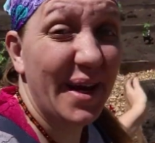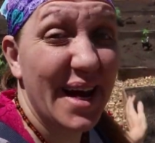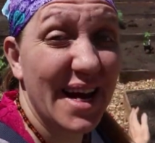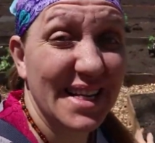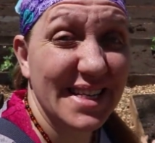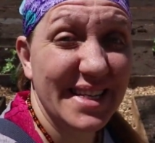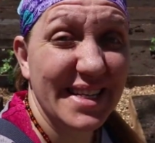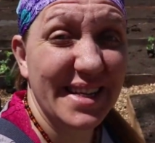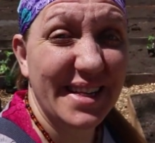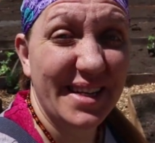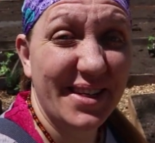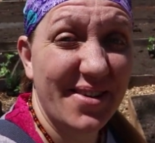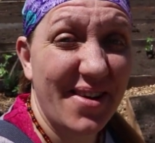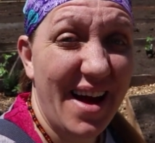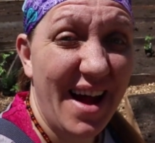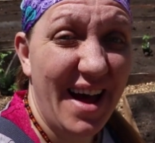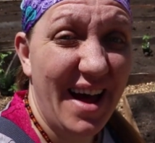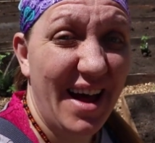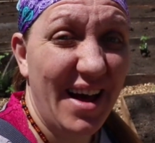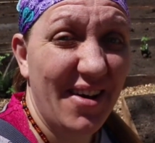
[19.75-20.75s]
plants in the
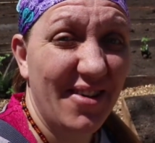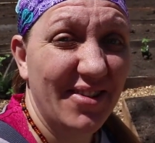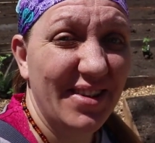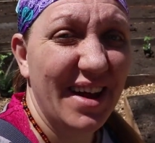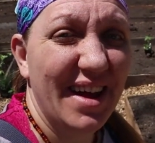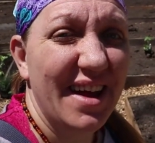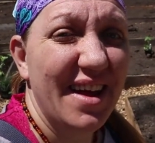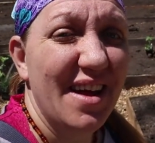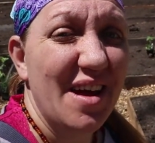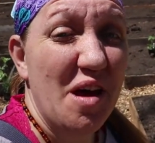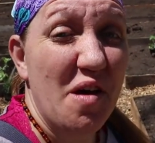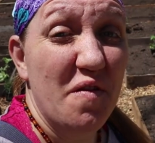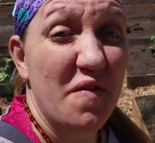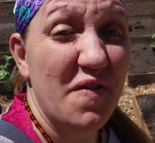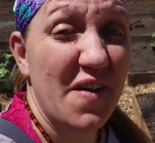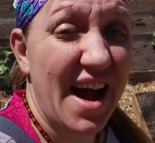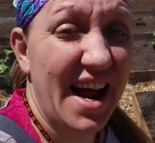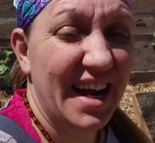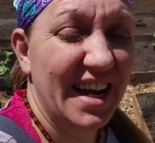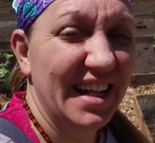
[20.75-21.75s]
ground.
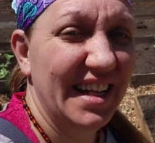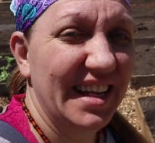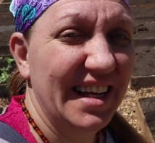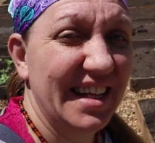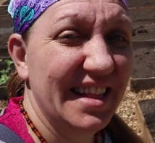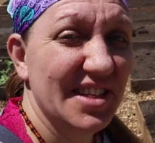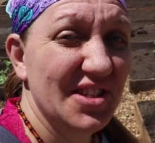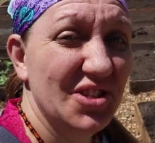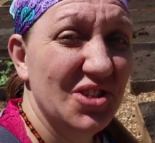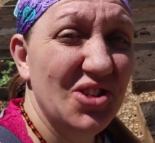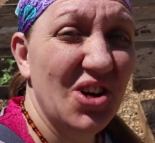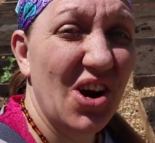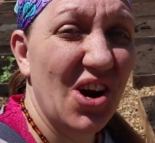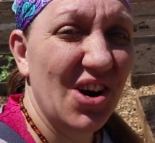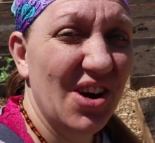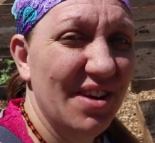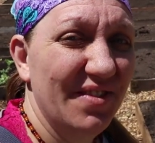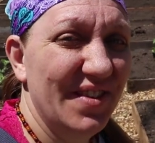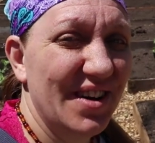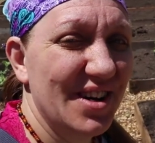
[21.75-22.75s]
Finally, the
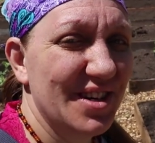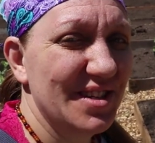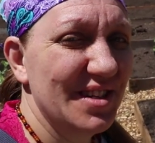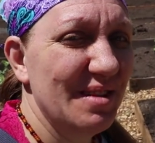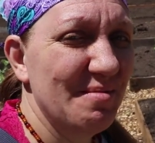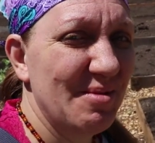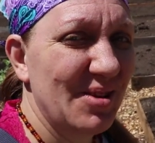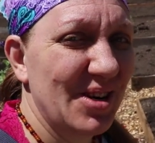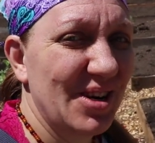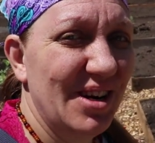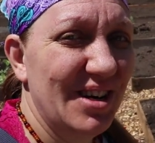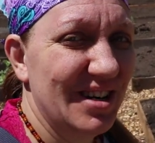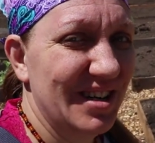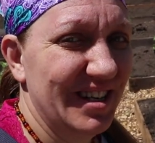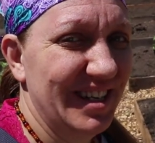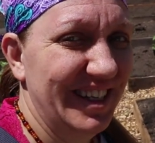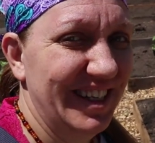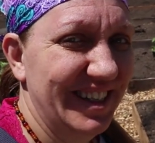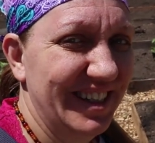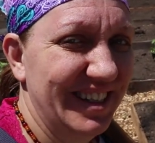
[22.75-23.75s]
start of our summer
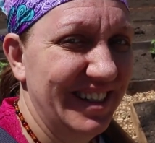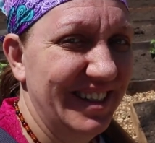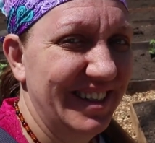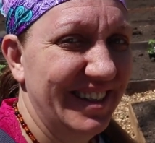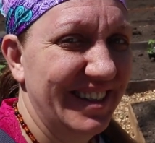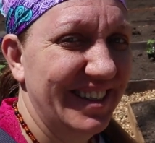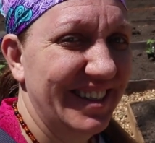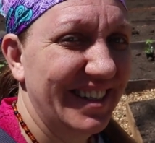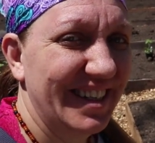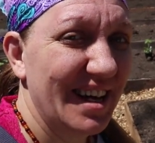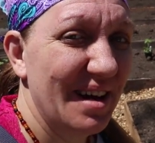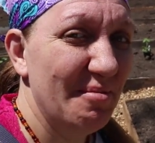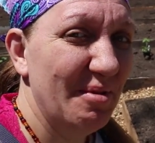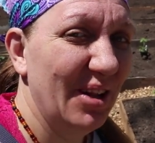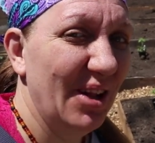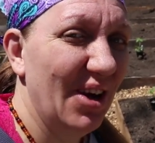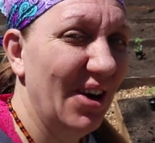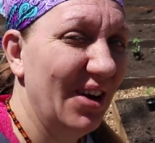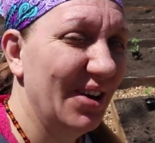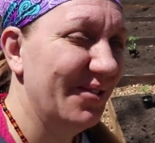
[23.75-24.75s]
garden. Come
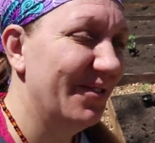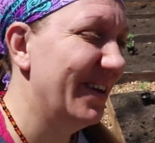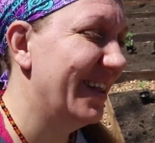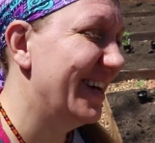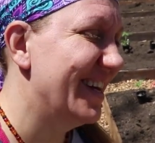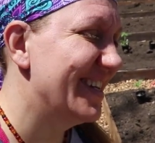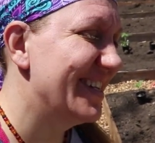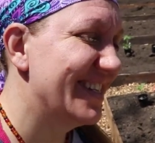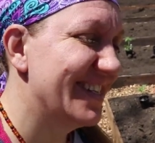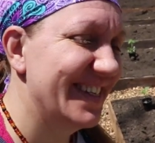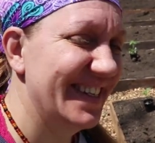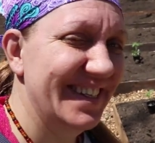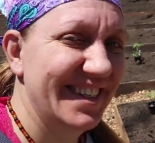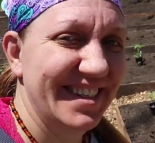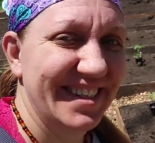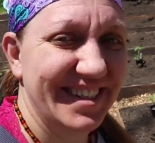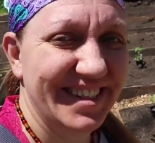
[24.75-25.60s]
along with us.